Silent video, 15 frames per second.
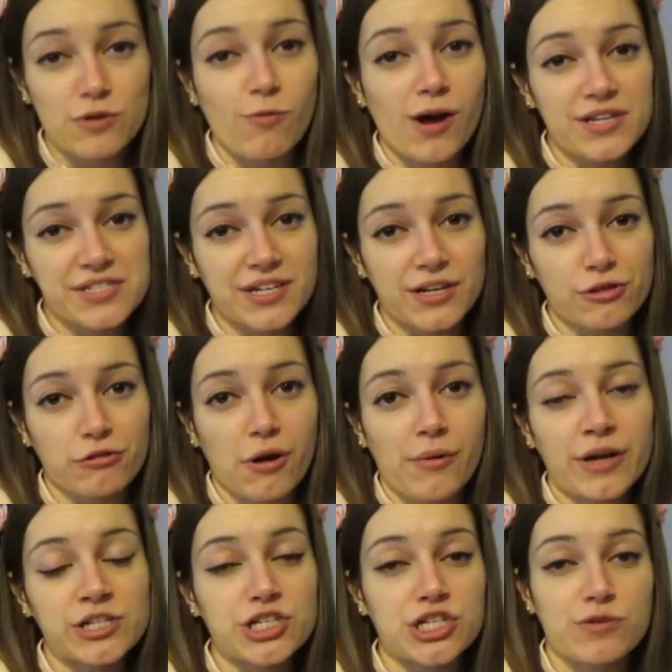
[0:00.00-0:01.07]
was going to throw
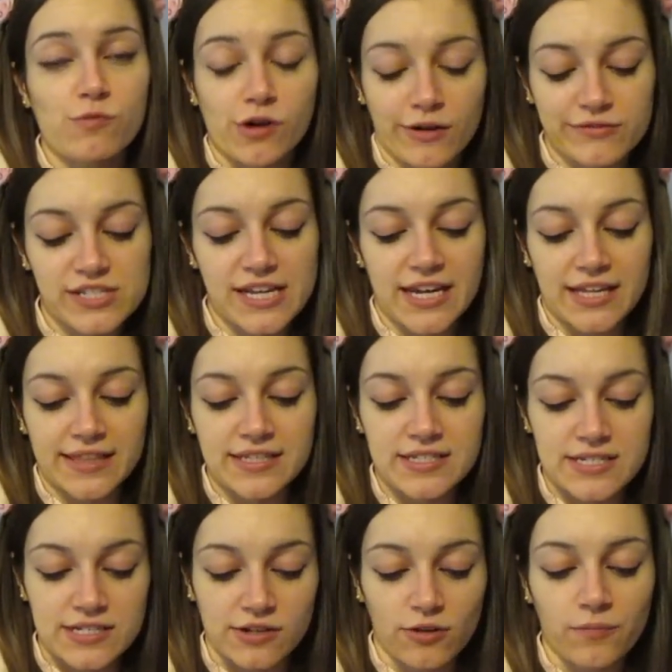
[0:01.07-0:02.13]
it, she would have taken the
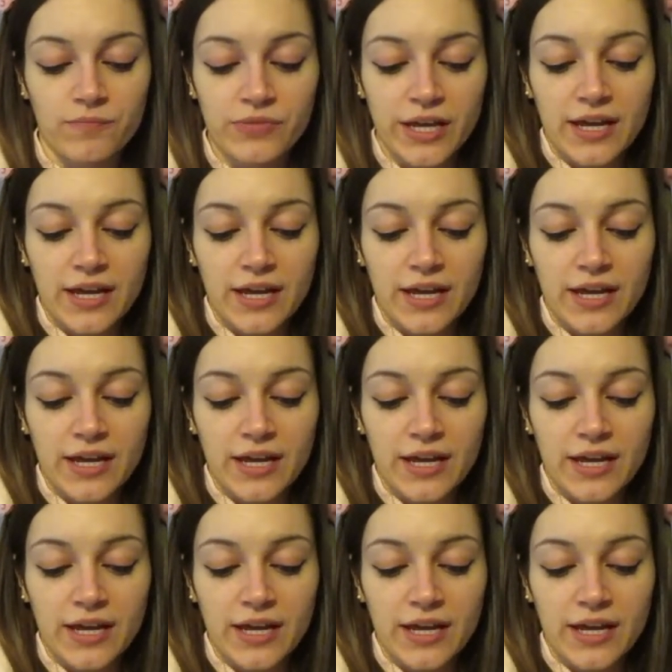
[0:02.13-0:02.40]
deal.